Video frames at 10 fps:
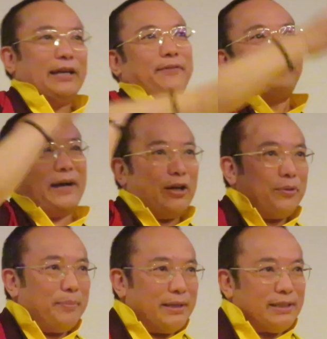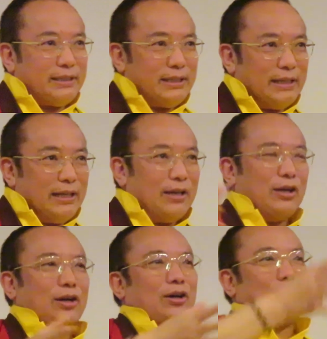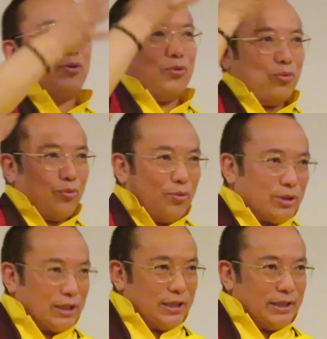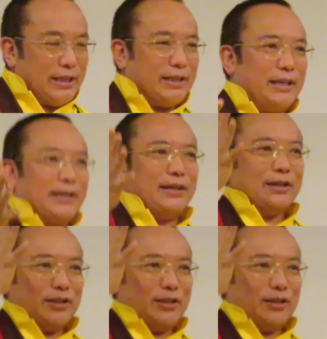environment, the